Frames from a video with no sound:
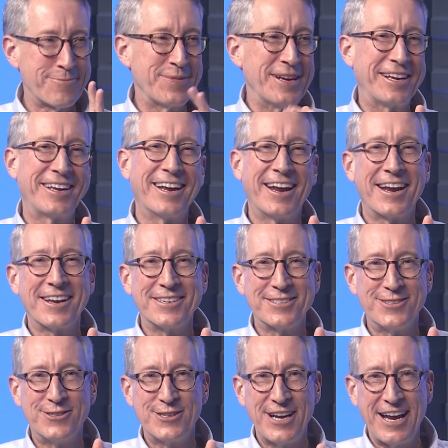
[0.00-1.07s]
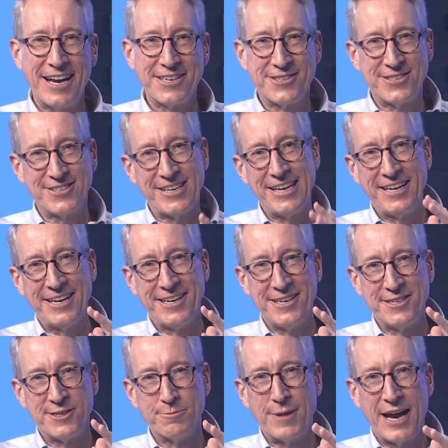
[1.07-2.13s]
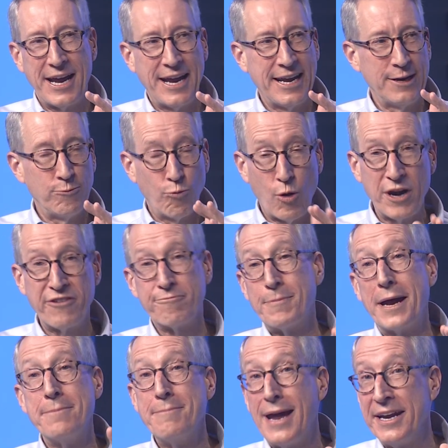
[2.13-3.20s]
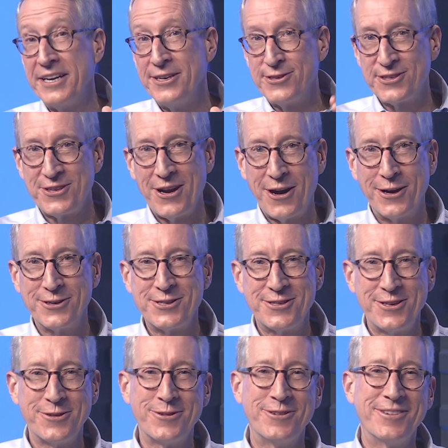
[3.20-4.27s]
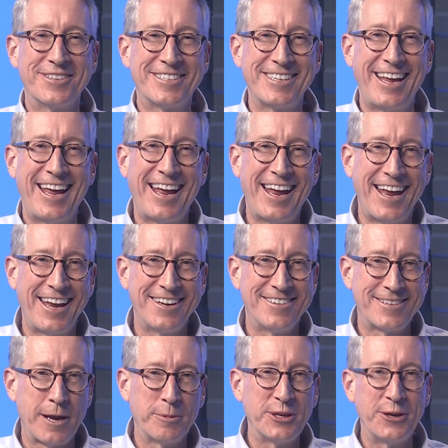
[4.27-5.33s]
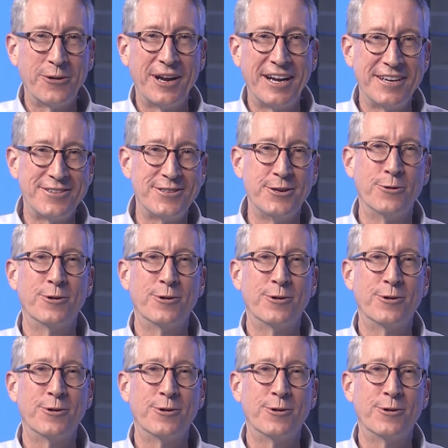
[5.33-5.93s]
because Jess is one of my many star students at WNHU,